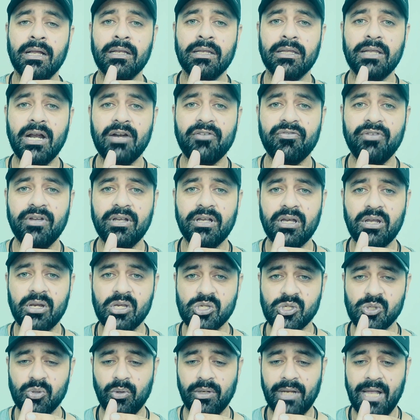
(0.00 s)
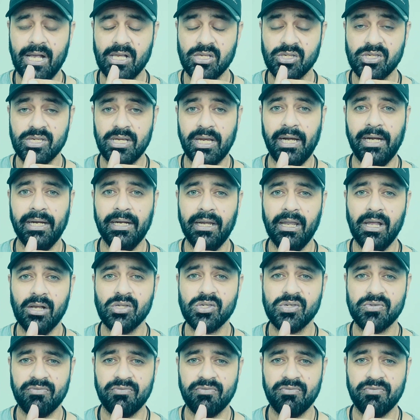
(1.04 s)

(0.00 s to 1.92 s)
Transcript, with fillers: That finger is known as index